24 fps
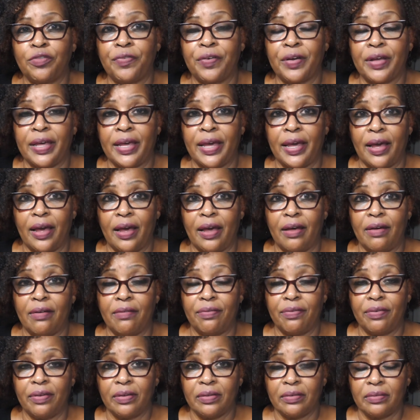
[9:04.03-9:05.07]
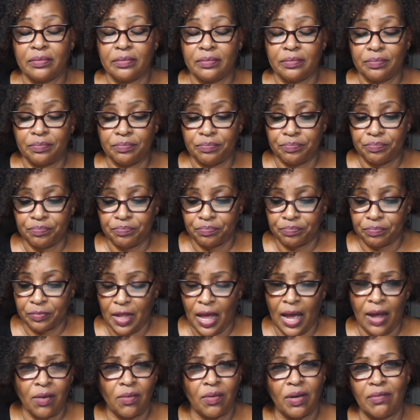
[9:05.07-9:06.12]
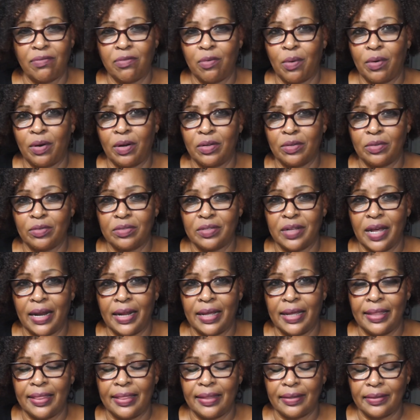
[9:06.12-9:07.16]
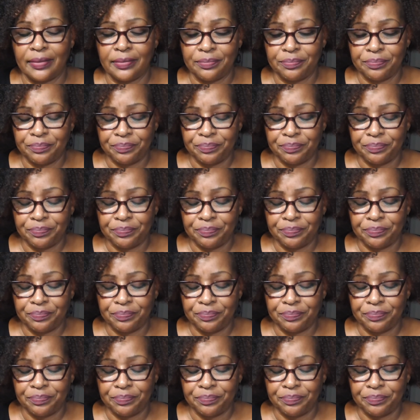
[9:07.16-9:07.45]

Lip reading: forgive. I don't ever want to lose that either.